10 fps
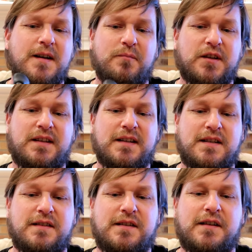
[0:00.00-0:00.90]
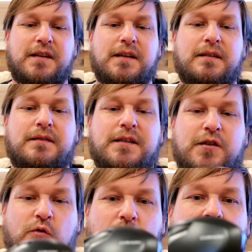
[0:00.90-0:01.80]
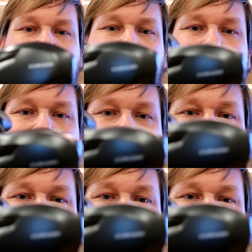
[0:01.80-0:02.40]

But this is the Corrado